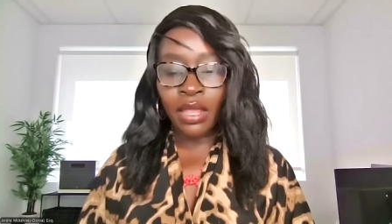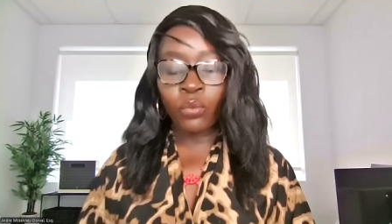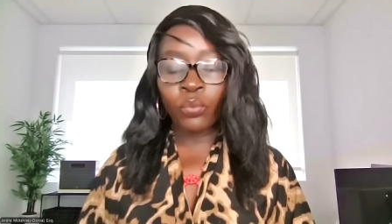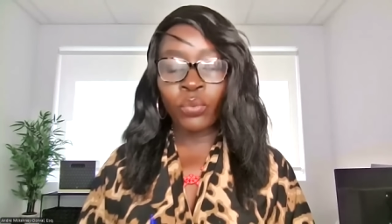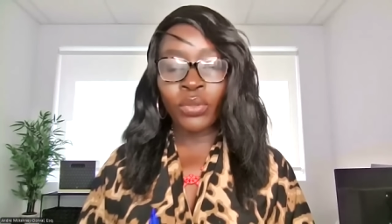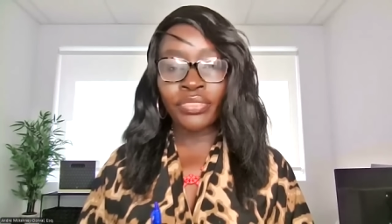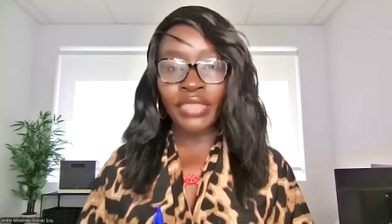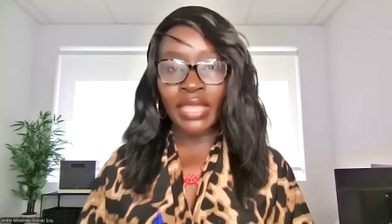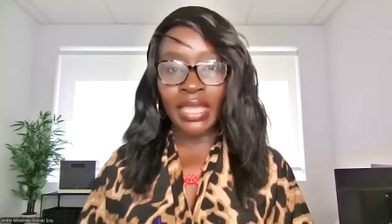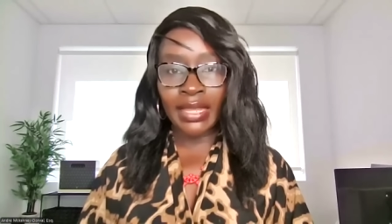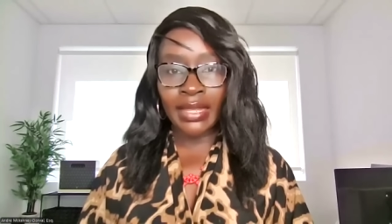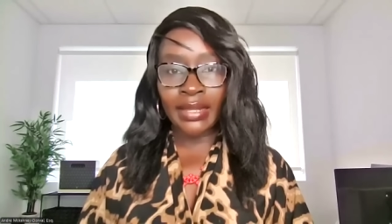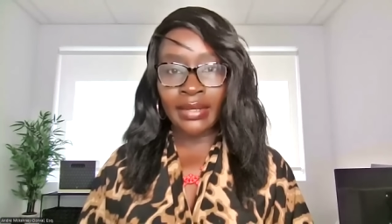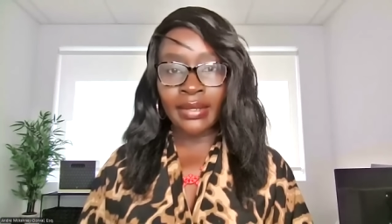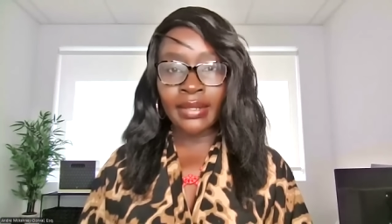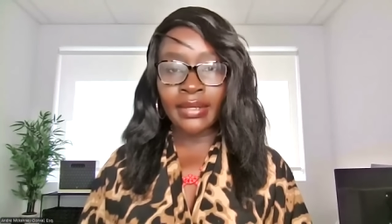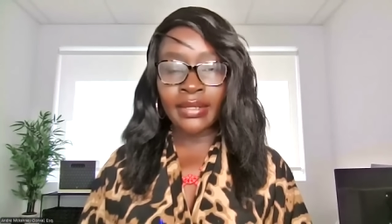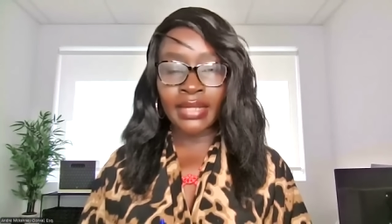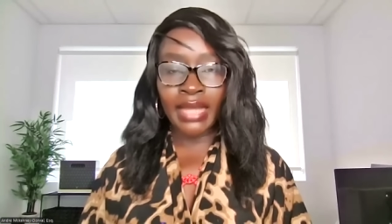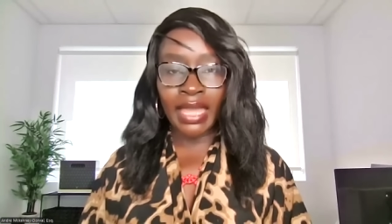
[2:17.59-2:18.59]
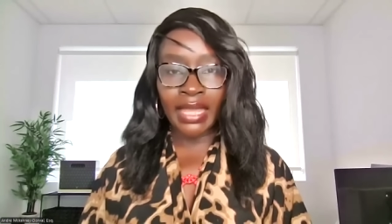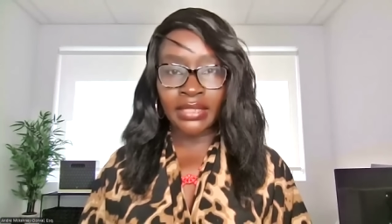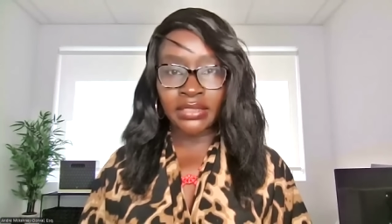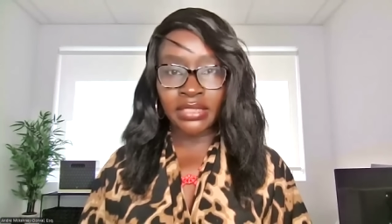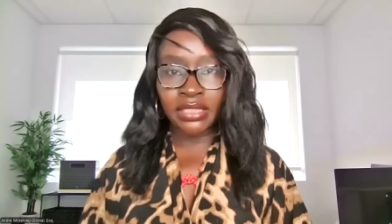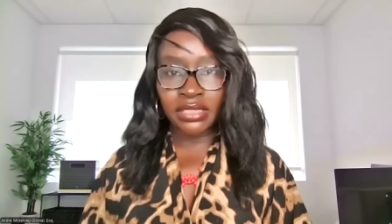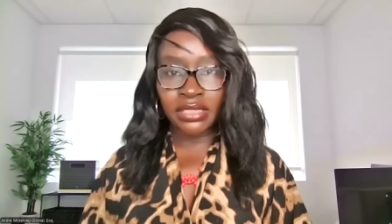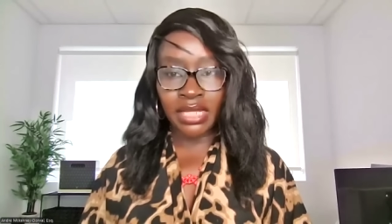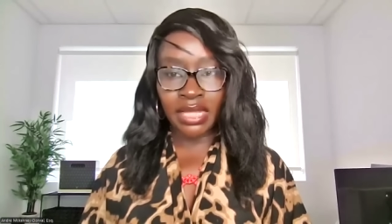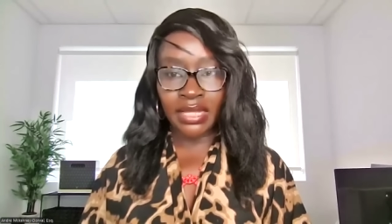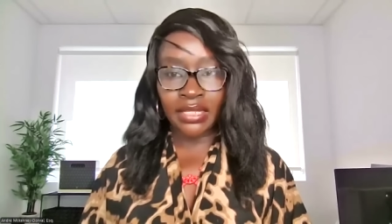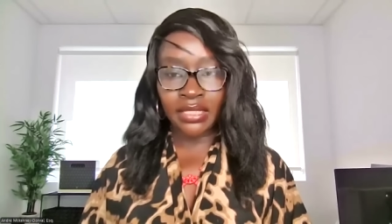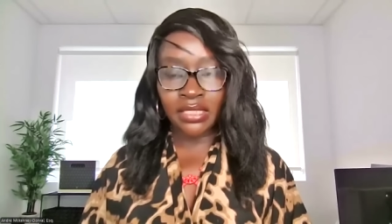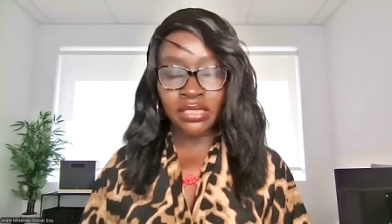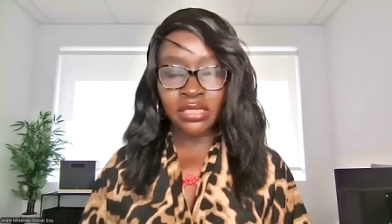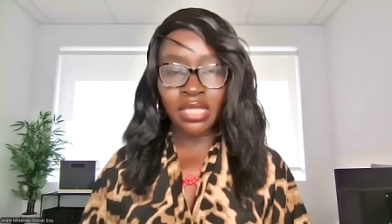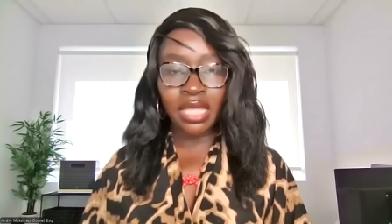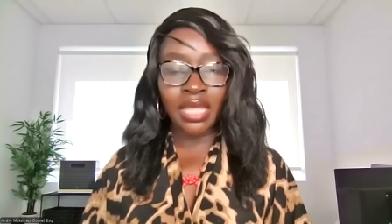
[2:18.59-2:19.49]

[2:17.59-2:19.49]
within 90 days.